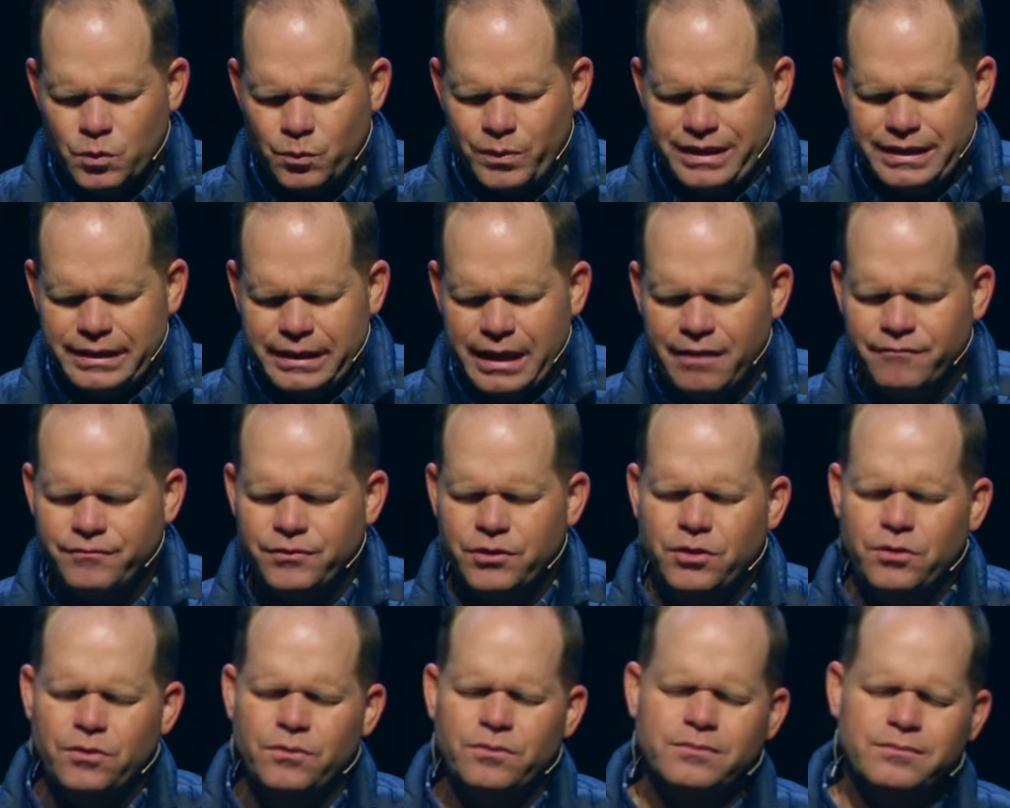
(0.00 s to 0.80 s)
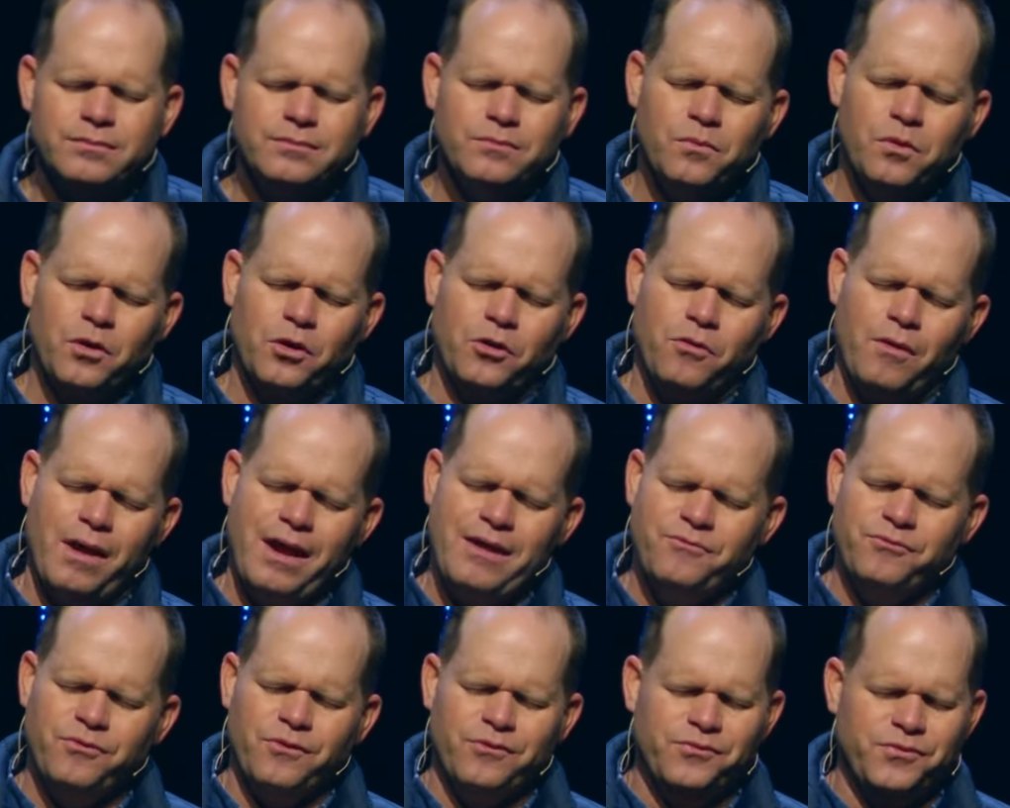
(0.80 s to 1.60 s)
We love you. We're
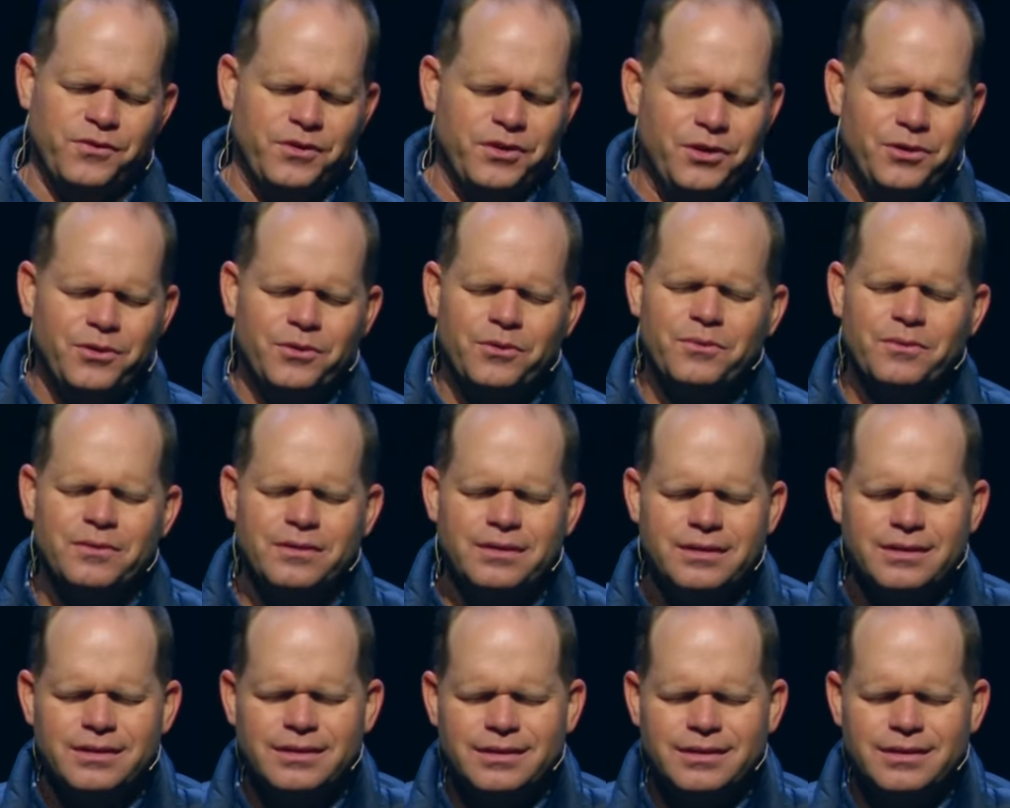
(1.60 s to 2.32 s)
grateful for you.